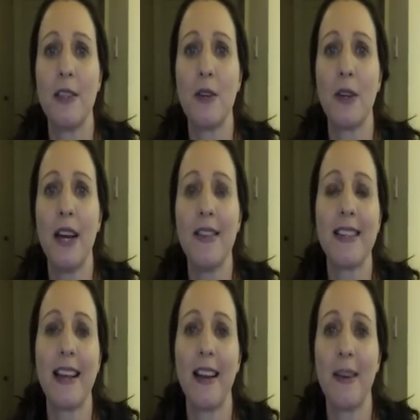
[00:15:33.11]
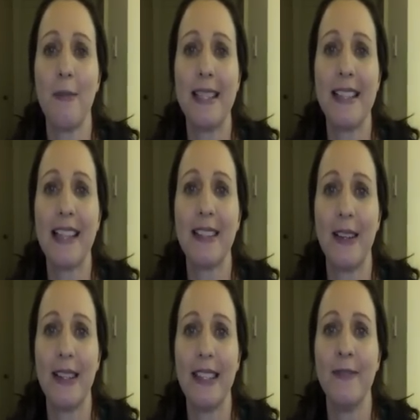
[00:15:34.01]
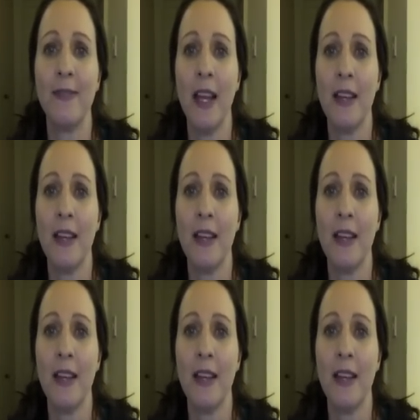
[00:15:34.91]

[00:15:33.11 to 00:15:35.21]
You can either say like my deadline.